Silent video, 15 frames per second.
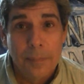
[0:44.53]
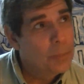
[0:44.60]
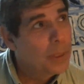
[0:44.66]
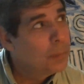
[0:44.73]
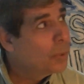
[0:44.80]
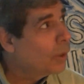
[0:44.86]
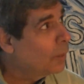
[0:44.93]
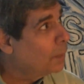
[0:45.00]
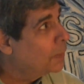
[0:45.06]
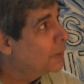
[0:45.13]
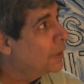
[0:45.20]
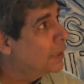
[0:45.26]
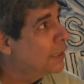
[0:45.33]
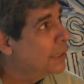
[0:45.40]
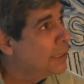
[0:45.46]
My
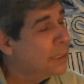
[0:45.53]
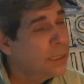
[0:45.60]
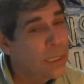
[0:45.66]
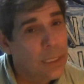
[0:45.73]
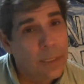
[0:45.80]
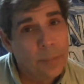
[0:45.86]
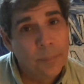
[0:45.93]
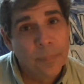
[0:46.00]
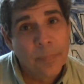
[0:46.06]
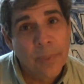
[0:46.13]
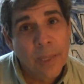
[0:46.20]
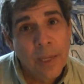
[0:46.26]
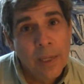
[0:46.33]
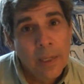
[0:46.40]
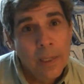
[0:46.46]
purpose is um,
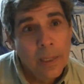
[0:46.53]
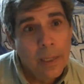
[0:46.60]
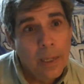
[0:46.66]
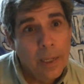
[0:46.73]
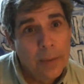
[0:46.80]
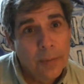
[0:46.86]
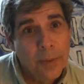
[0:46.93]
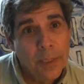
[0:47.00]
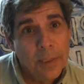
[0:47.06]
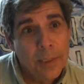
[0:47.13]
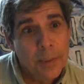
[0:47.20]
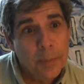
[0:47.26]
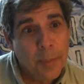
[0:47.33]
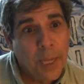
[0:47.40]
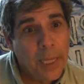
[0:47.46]
I create
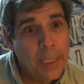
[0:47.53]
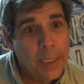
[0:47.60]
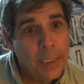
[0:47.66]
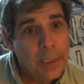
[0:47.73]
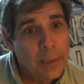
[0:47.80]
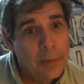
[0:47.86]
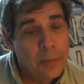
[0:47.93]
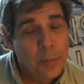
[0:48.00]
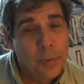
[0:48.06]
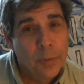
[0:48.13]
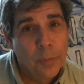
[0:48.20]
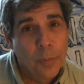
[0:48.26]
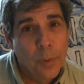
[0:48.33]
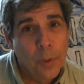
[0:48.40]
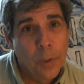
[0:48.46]
these paintings with
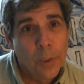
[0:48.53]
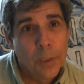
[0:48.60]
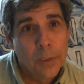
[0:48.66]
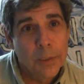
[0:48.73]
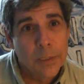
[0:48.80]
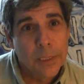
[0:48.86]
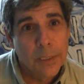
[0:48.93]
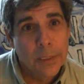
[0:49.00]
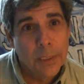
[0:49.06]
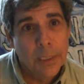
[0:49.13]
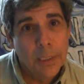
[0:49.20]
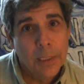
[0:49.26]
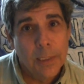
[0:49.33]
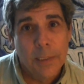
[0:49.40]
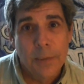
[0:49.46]
words and
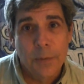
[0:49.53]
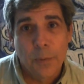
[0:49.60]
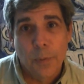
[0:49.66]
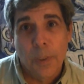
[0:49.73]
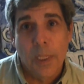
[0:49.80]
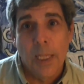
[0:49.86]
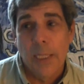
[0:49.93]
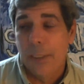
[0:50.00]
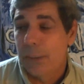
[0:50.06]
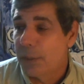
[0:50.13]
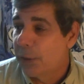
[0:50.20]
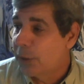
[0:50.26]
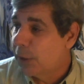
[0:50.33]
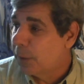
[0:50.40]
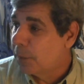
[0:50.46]
the
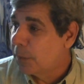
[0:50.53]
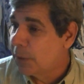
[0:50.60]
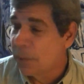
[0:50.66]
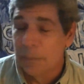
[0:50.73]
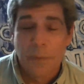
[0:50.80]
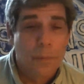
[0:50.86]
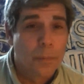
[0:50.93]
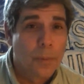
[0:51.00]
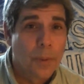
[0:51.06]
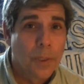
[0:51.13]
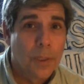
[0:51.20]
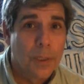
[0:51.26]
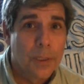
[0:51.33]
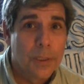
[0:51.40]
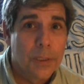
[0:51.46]
interrelationships of the
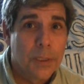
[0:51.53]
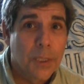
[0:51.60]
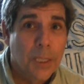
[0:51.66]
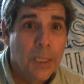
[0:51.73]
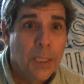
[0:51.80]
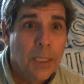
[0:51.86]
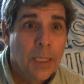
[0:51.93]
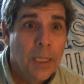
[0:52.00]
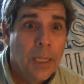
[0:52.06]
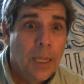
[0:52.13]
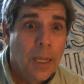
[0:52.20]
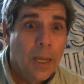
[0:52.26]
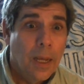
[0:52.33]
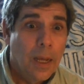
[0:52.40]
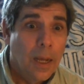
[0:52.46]
words
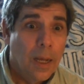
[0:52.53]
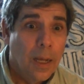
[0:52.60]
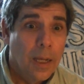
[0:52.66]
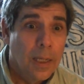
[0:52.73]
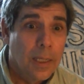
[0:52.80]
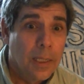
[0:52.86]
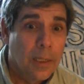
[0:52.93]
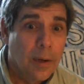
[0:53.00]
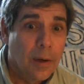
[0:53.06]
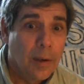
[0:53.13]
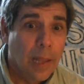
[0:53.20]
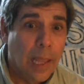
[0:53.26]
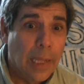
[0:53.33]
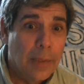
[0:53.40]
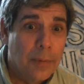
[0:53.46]
uh, in our
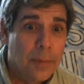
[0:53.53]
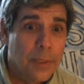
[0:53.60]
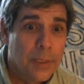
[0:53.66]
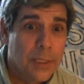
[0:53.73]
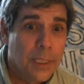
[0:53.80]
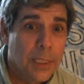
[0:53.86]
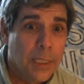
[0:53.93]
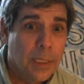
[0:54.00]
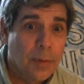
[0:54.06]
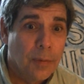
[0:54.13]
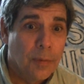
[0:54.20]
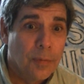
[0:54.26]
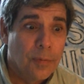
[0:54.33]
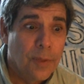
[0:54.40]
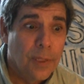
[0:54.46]
language, I think,
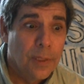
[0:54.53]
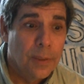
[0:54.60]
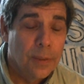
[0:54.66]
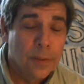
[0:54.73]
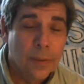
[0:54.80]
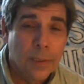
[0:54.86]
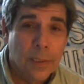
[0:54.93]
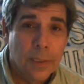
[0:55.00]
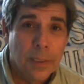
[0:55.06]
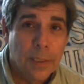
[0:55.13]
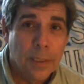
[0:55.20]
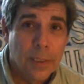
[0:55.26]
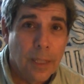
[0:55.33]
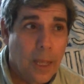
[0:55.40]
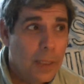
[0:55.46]
reveal
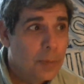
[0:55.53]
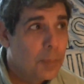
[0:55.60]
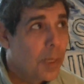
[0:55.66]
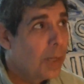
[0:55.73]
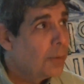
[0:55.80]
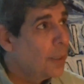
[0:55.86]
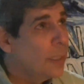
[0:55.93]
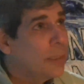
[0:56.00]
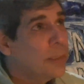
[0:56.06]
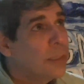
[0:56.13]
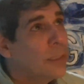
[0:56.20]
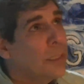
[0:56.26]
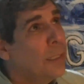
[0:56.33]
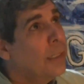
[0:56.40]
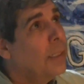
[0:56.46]
a, a lot about
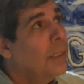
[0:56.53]
us.